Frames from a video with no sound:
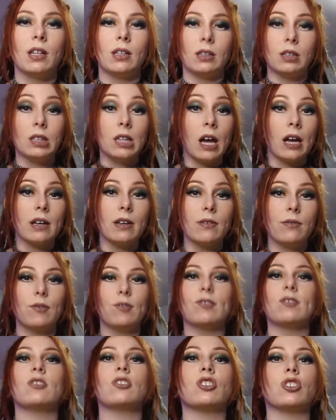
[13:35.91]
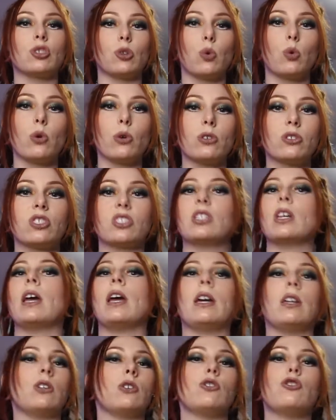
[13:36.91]
life, source,
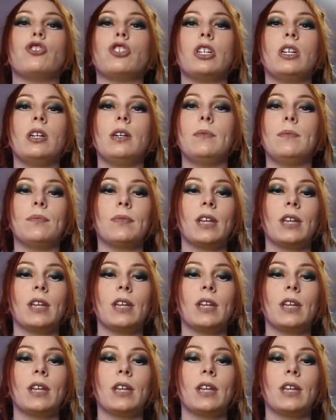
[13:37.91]
energy,